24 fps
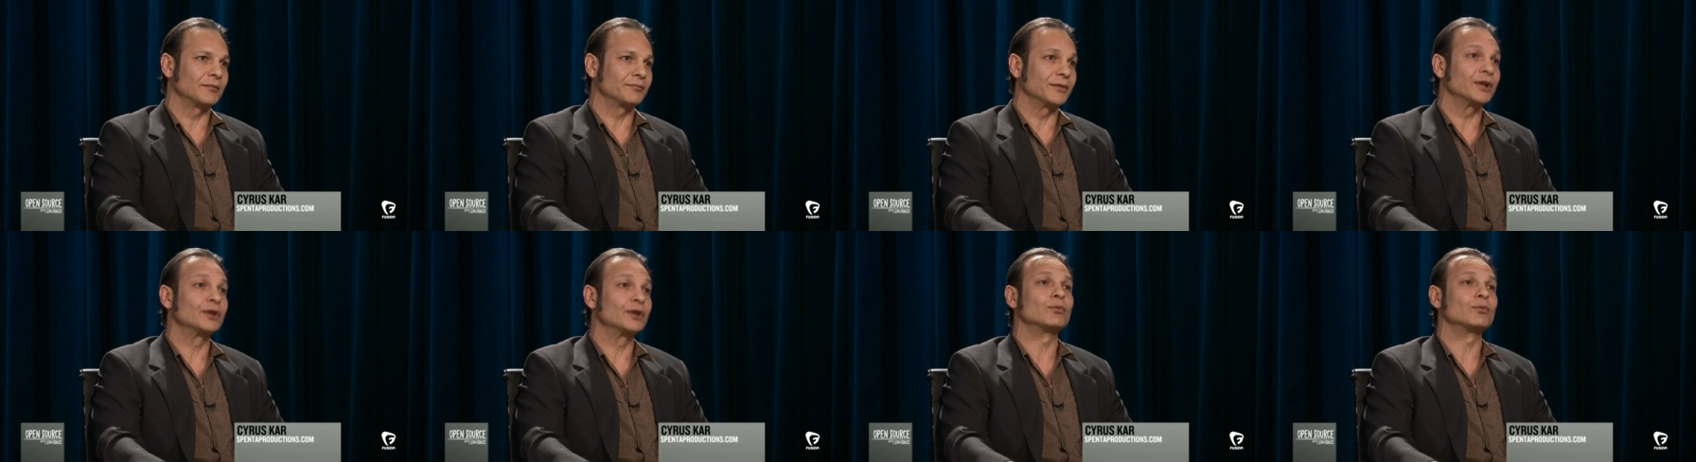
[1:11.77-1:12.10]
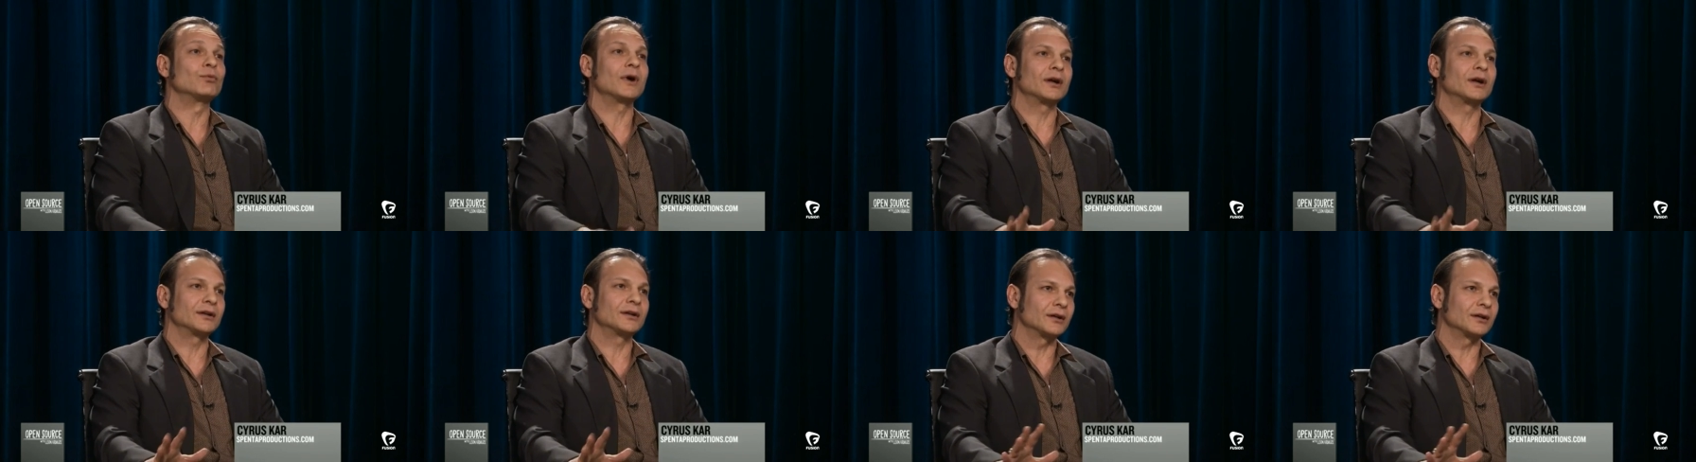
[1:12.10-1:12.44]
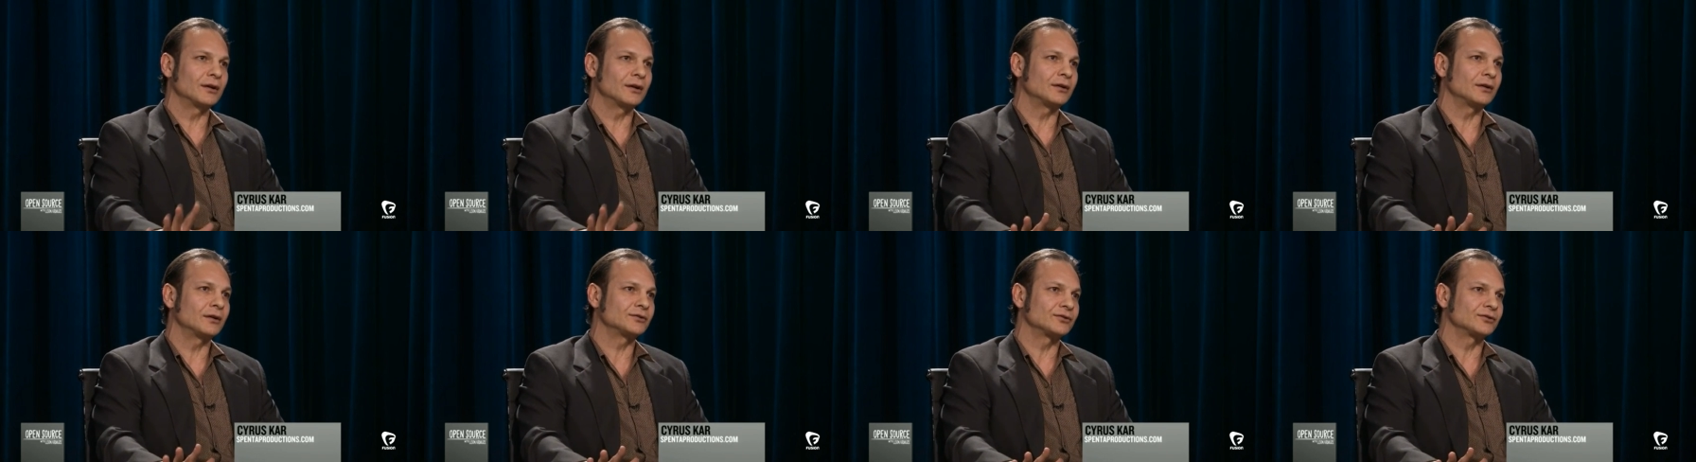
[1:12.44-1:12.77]
Iranian
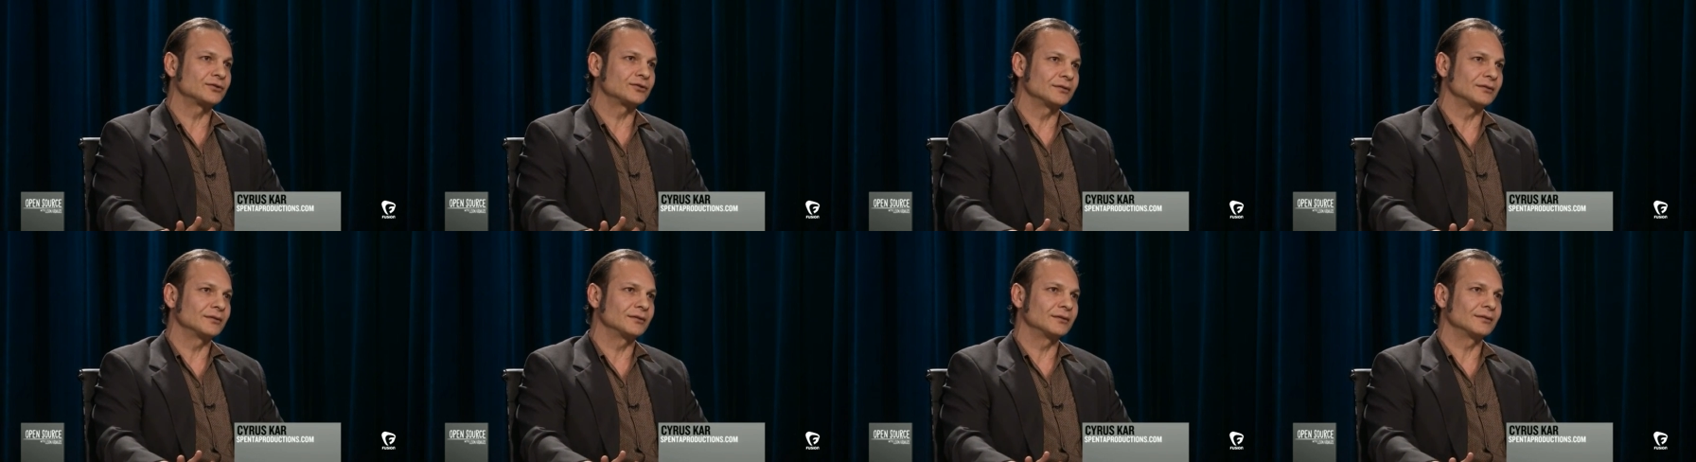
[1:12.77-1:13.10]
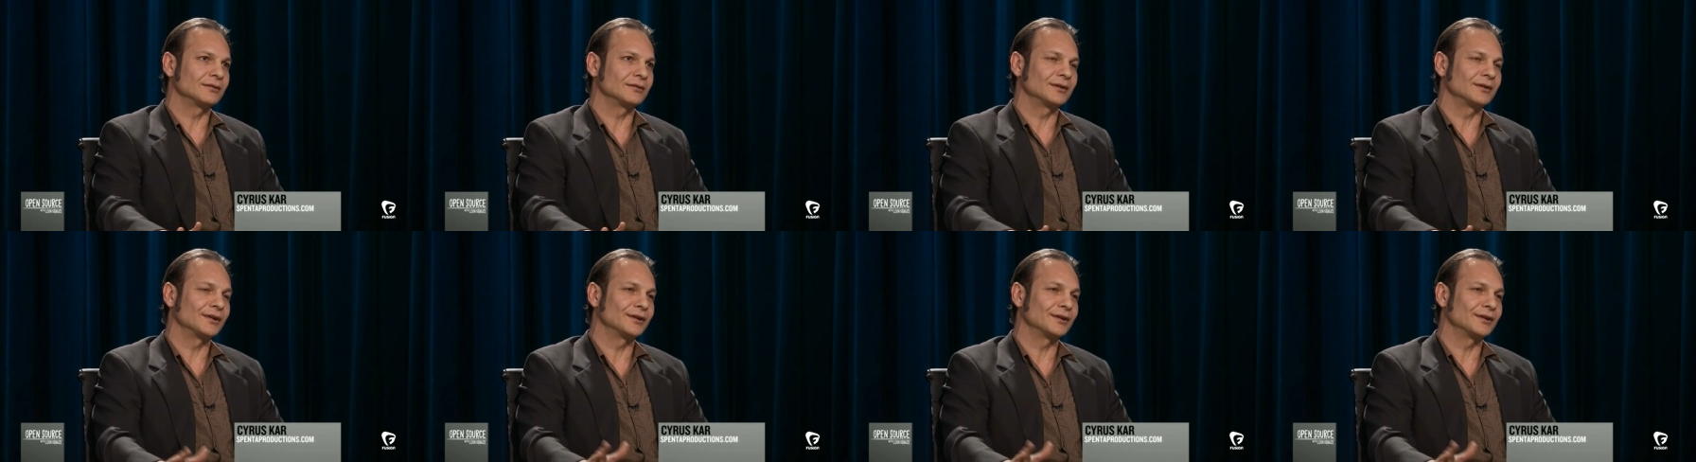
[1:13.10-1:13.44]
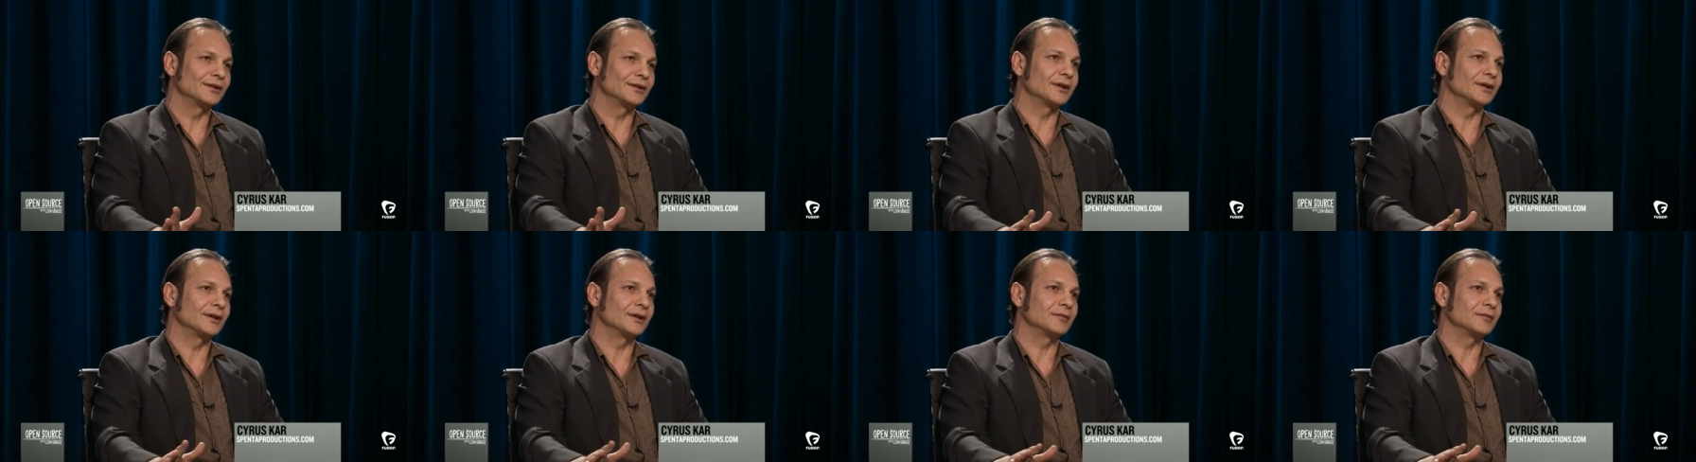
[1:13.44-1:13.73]
culture, and